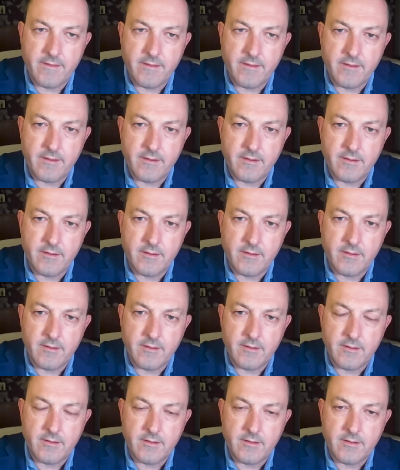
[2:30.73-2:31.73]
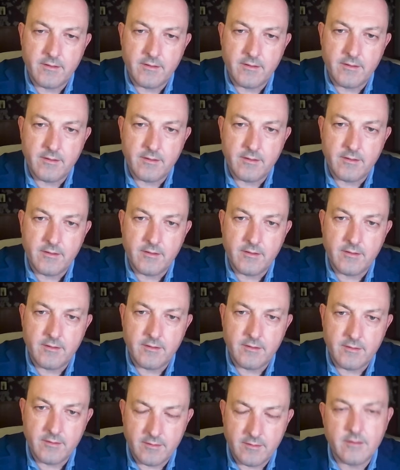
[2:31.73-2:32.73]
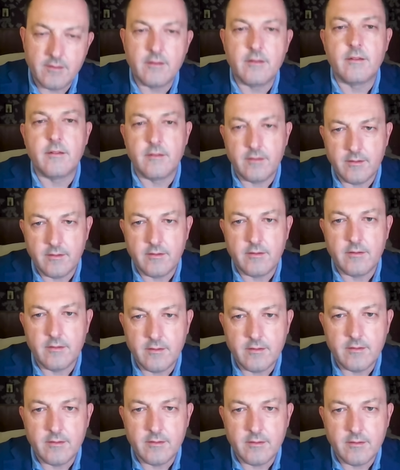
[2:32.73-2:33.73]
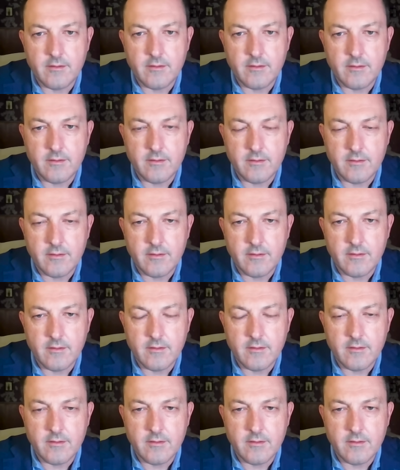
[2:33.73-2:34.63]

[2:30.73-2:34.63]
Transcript: (silent)